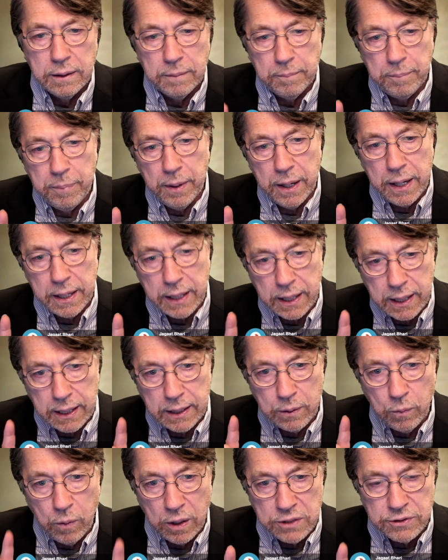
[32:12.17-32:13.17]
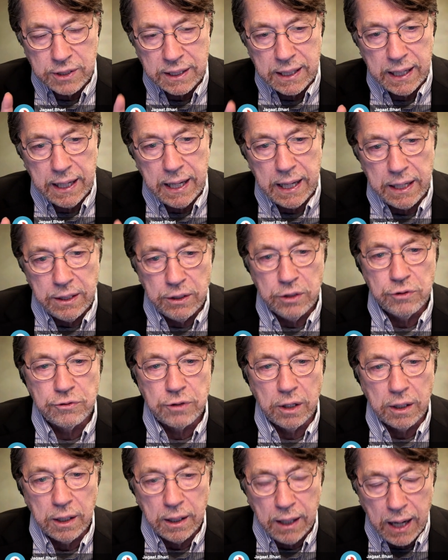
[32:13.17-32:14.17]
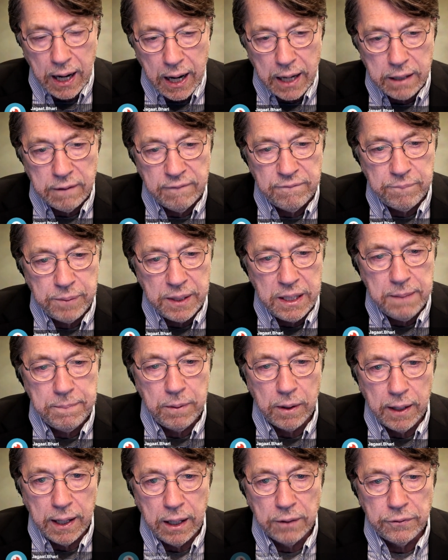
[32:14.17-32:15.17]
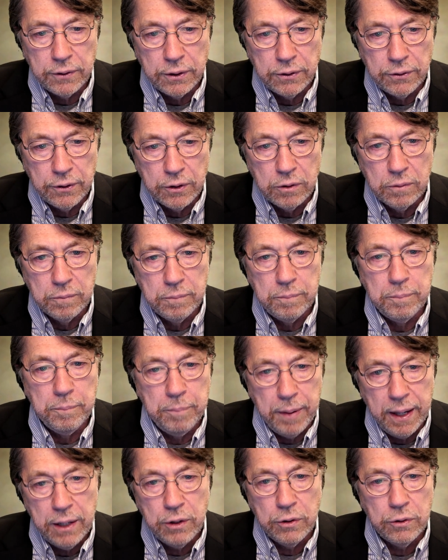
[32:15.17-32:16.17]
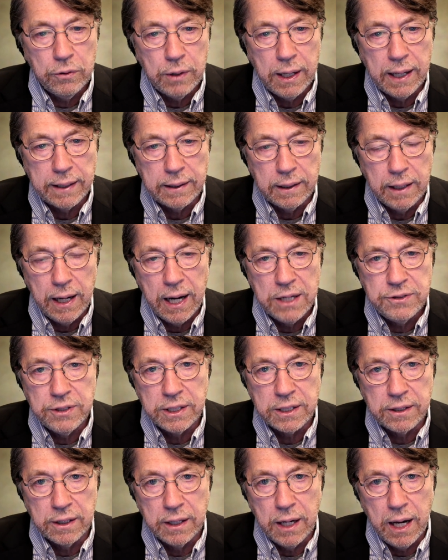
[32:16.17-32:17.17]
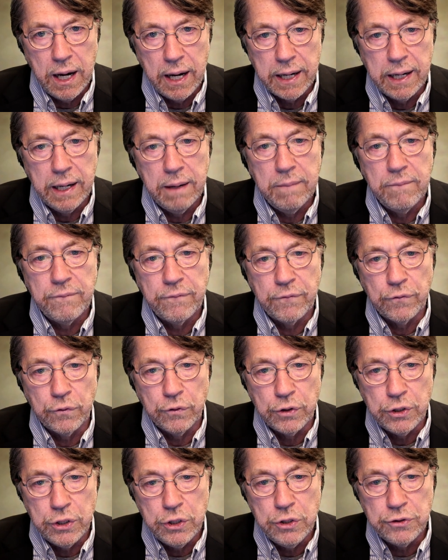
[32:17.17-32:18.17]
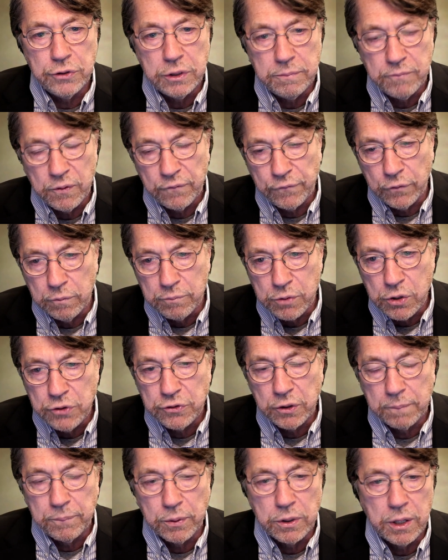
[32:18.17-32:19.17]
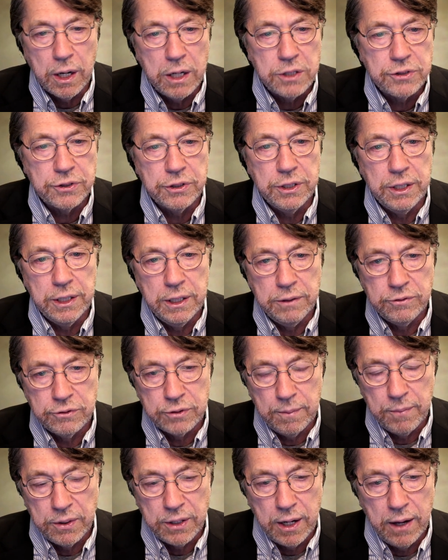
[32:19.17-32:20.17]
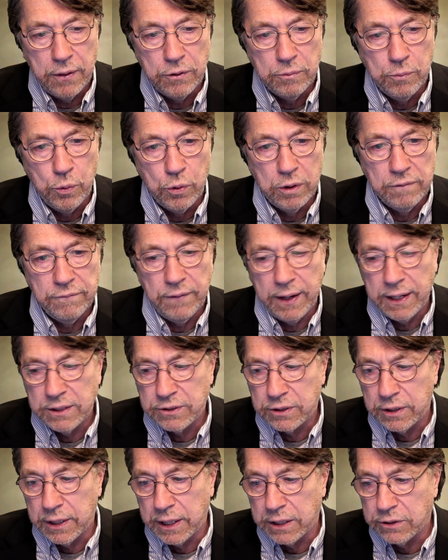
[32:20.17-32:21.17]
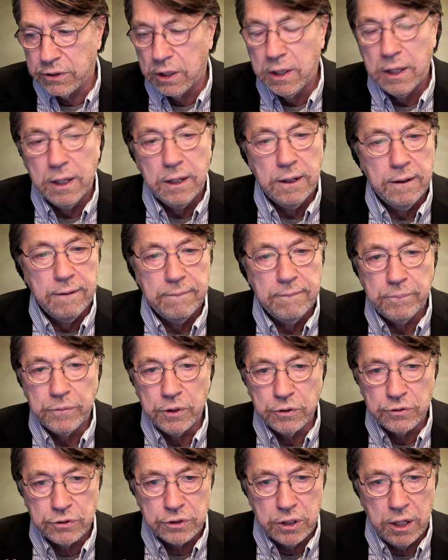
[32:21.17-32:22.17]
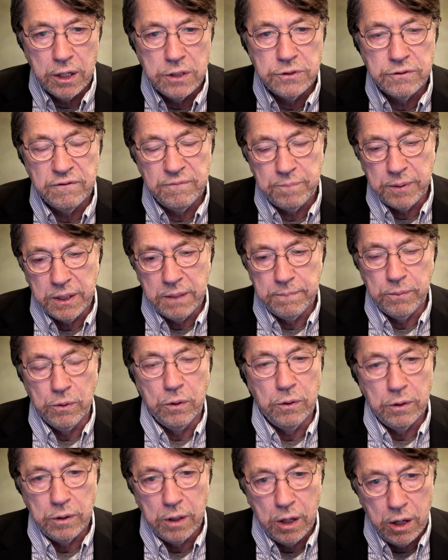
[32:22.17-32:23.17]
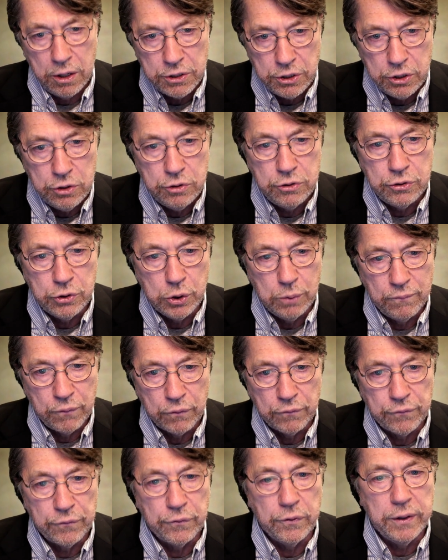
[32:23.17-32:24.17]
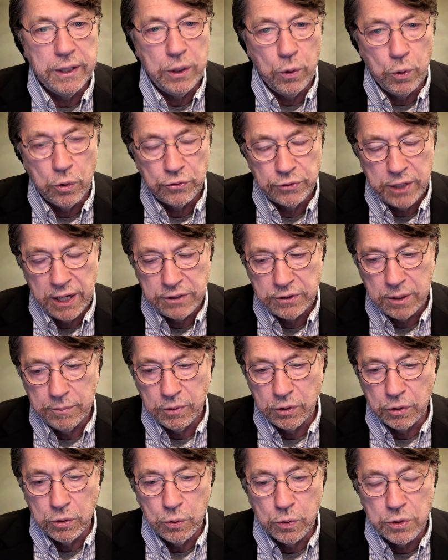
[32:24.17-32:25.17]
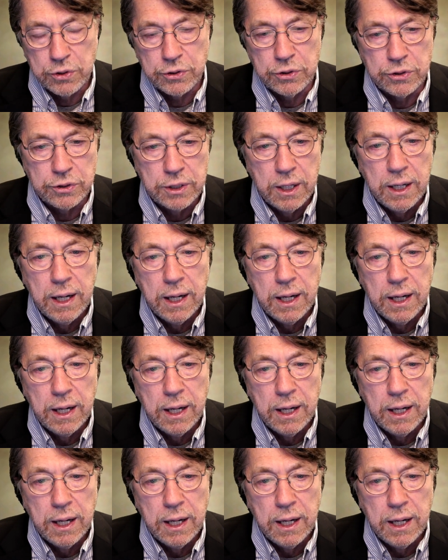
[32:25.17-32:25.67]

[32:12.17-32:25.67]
But once again, there's a lot of people out there that are better at Logic than I am for music production and some of the other more advanced things. There's tons of people on YouTube for free or take some of the courses.